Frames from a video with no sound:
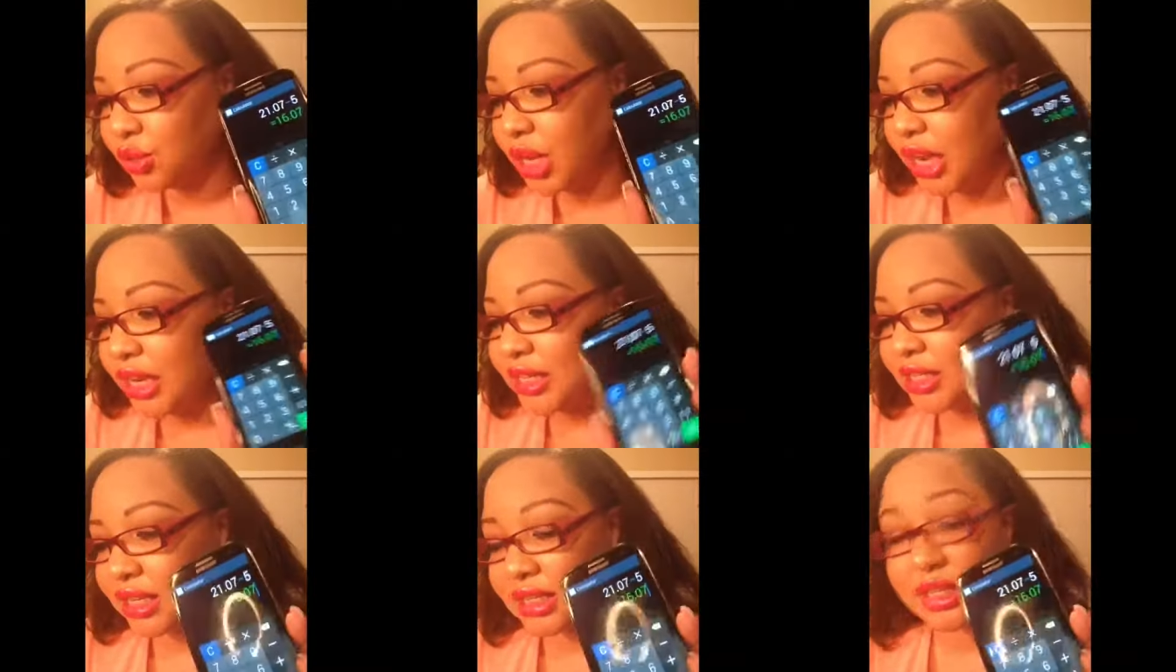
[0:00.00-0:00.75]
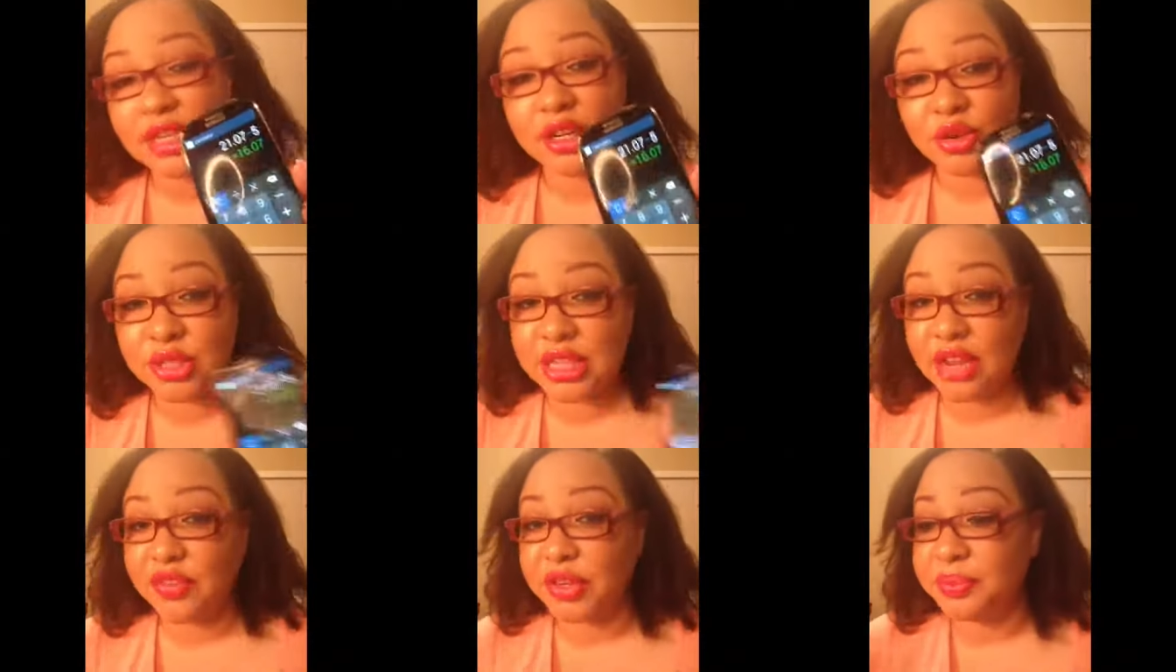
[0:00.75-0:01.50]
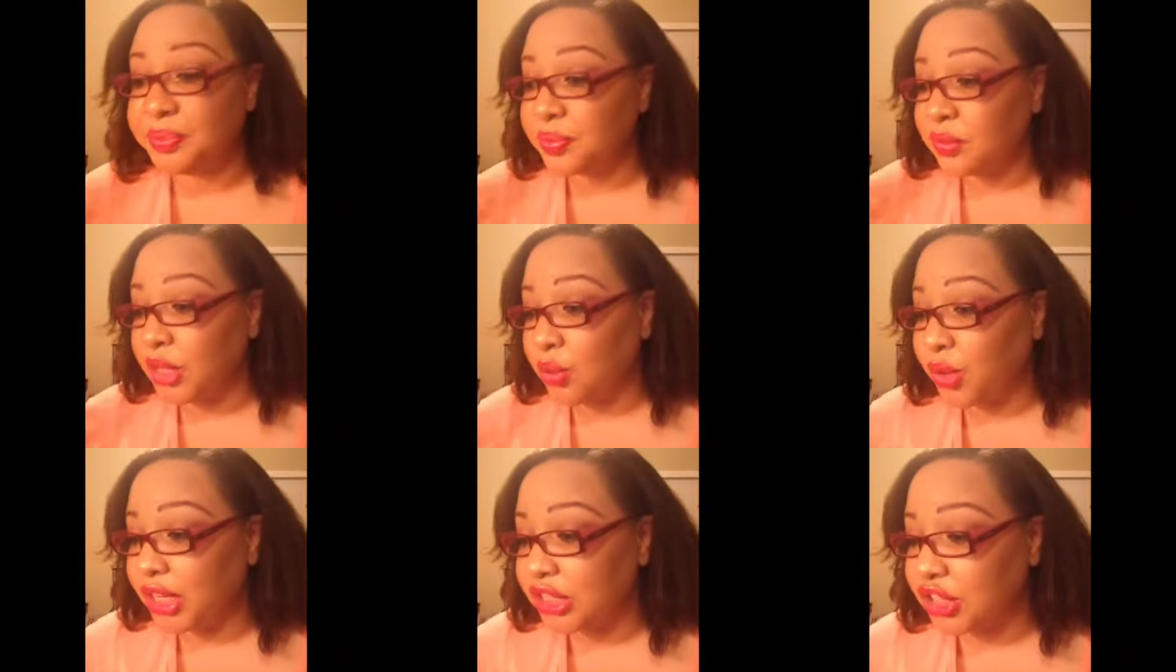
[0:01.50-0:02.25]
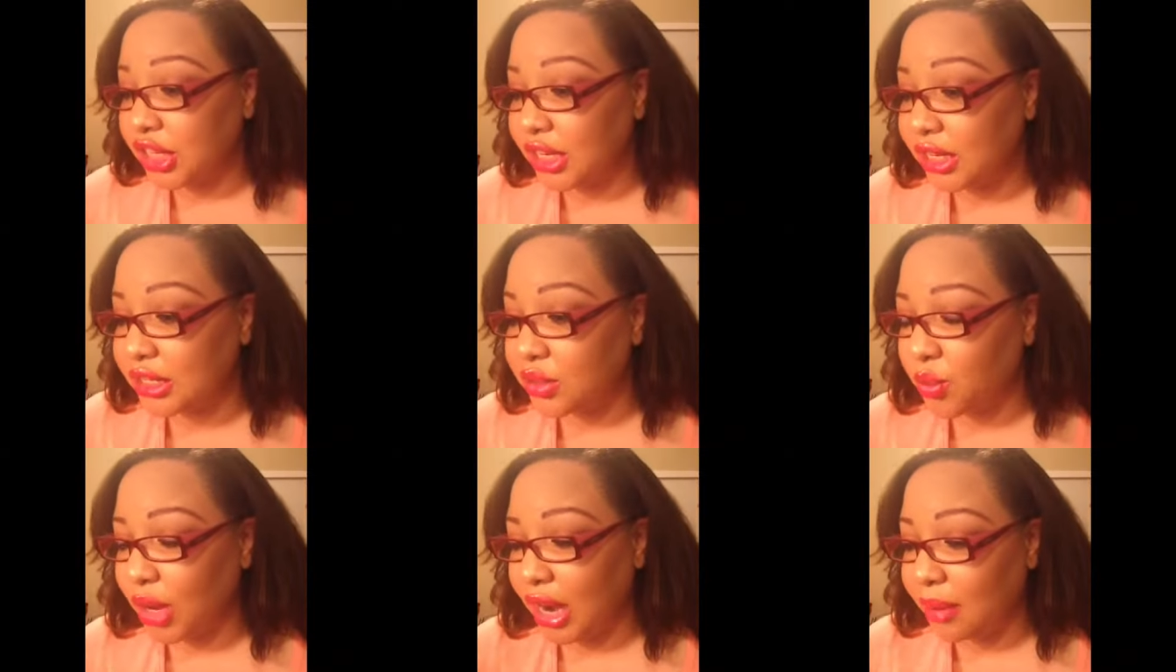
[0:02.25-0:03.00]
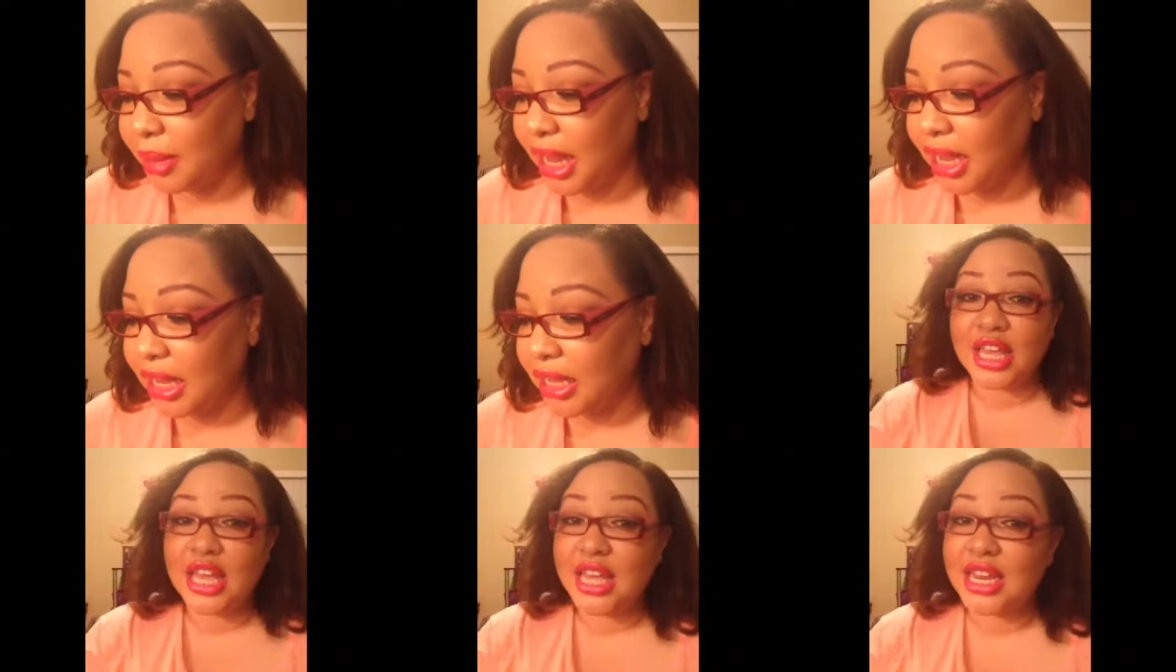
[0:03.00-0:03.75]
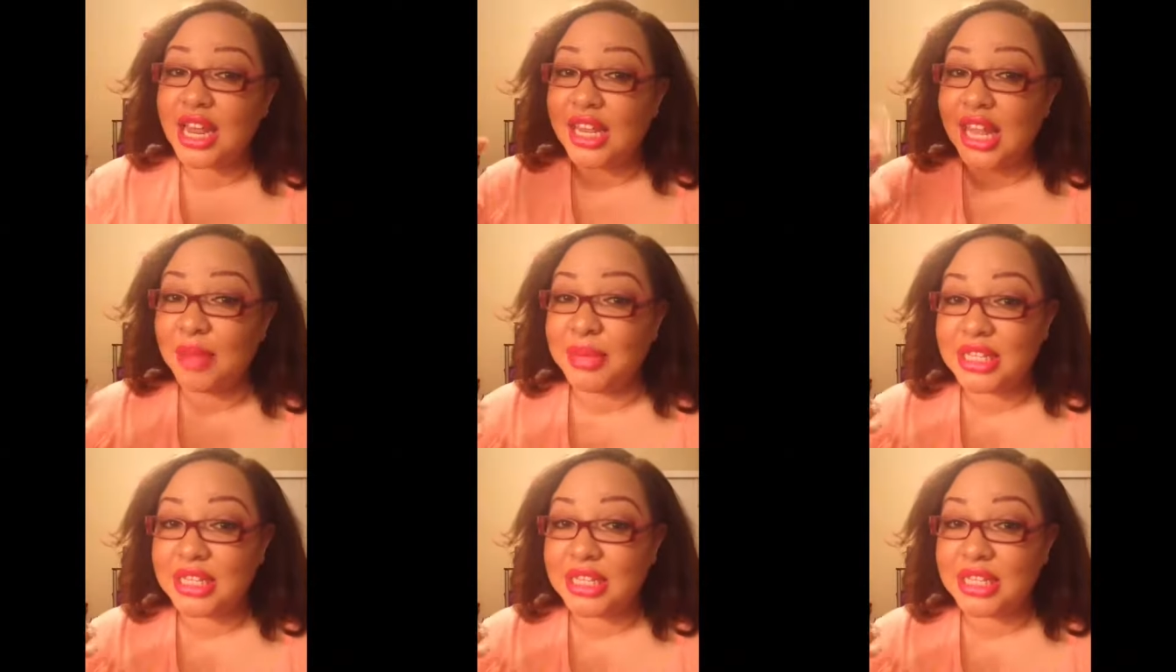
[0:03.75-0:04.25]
1607 which is what I paid. And let me